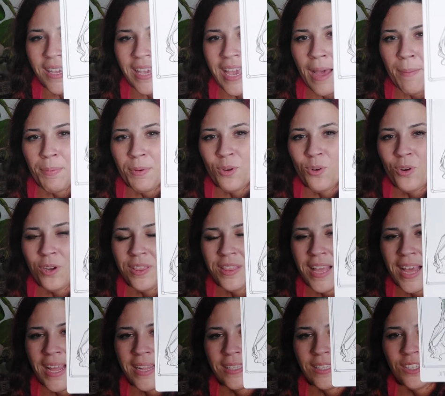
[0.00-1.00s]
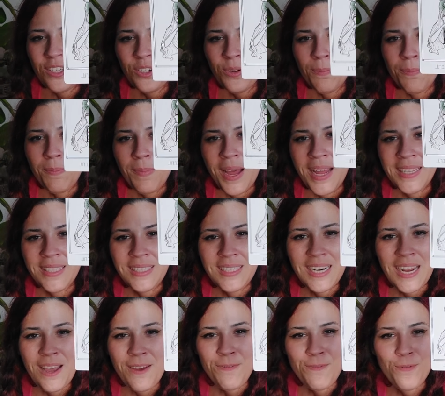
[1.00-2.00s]
Capricorn, that's your
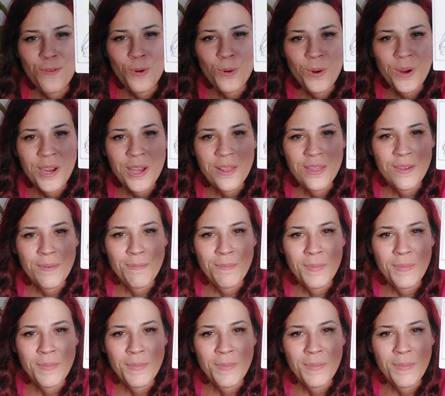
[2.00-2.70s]
mantra for the